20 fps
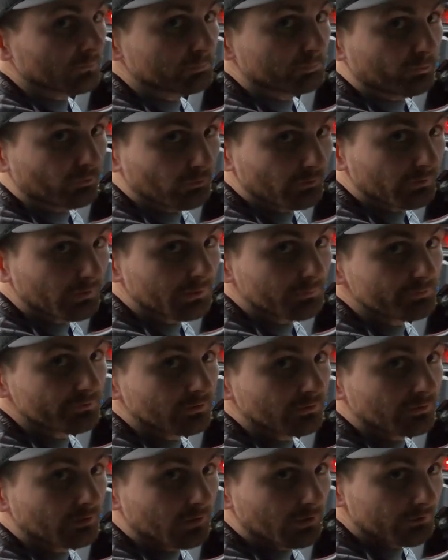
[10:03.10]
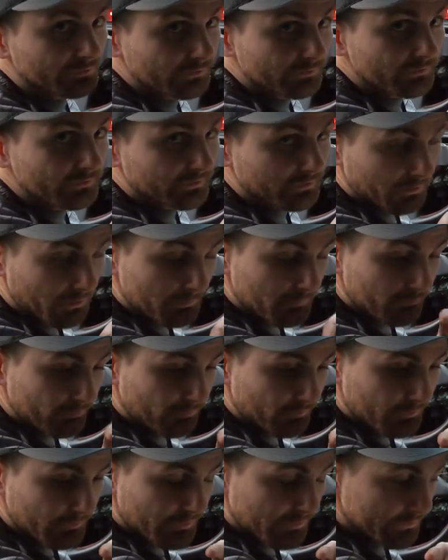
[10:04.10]
I'll pull it up onto the camera
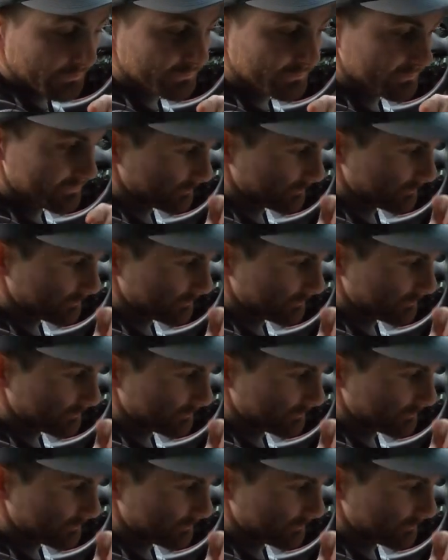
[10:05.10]
for you guys